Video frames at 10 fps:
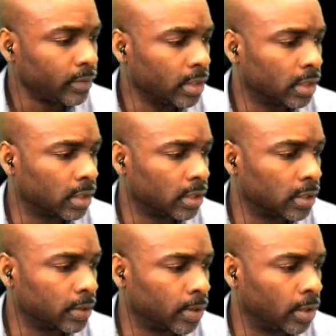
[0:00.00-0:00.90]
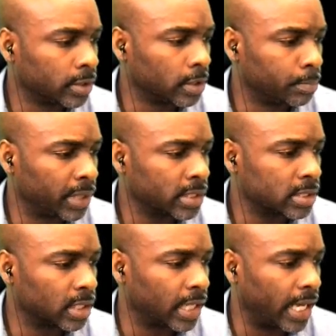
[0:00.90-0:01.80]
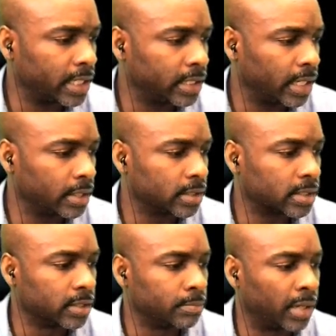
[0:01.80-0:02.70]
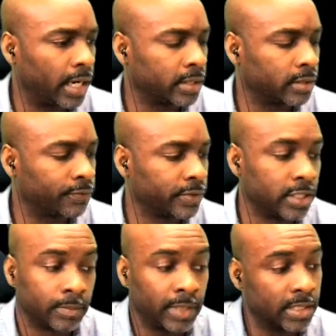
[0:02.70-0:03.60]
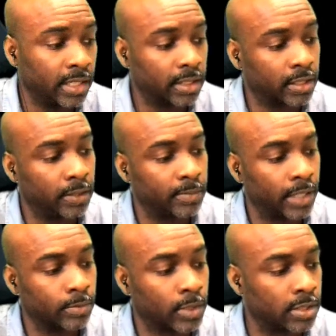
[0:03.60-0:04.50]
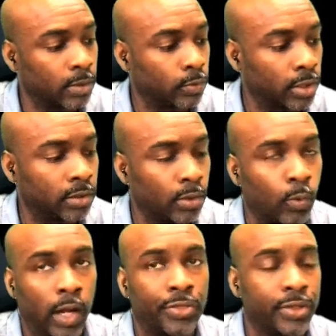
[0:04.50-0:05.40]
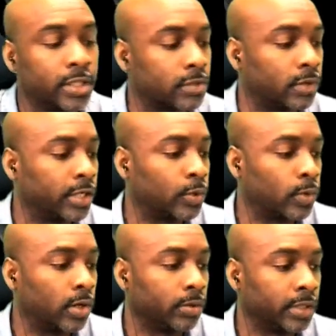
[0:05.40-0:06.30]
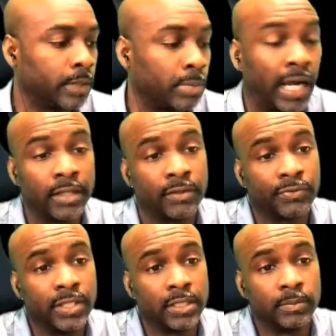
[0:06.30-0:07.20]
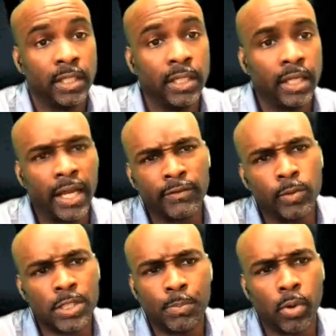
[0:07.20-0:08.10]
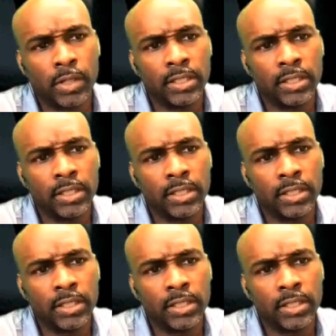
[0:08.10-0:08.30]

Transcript: Only the best gladiators can buy their freedom. That's it, Kim. That's because the wealthiest run the world, and they buy their freedom. Everyone's born into